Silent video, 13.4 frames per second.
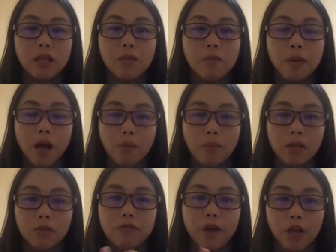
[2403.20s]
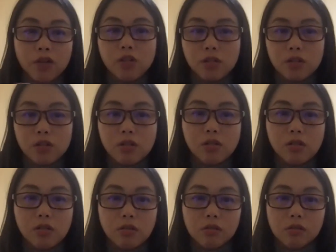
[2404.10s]
they become infectious,
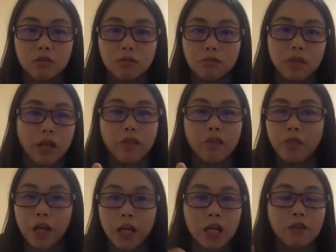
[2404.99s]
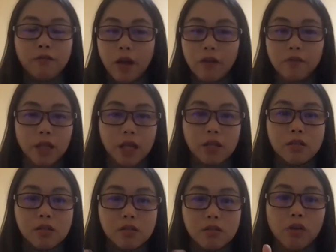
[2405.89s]
like three, five
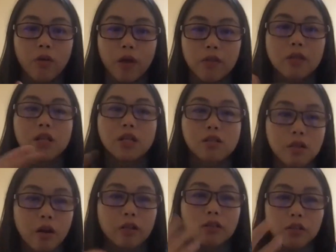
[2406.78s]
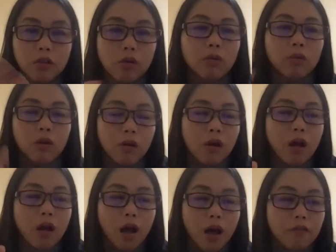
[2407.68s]
days, you know, and then they start, you know,
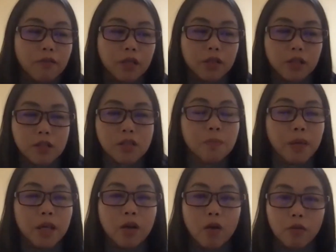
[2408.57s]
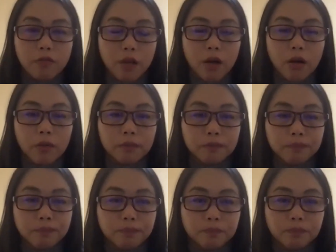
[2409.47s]
having this peak of the
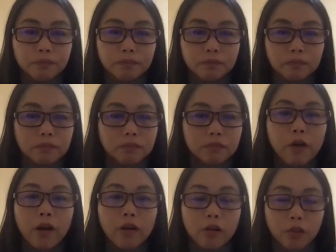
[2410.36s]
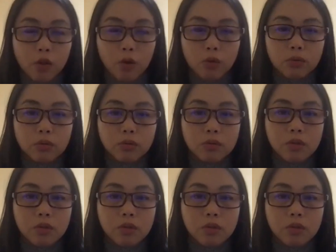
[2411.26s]
viral load.